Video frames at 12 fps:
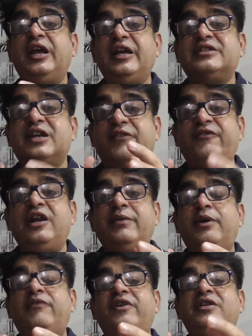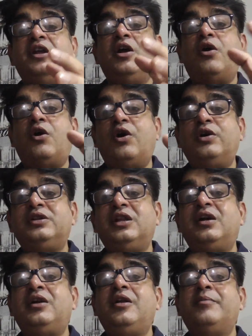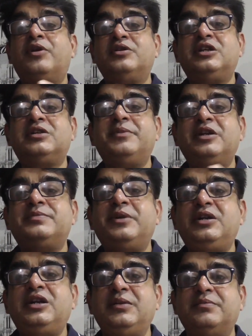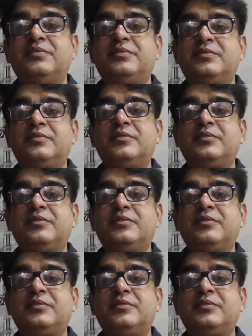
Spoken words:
is available with all the project management team.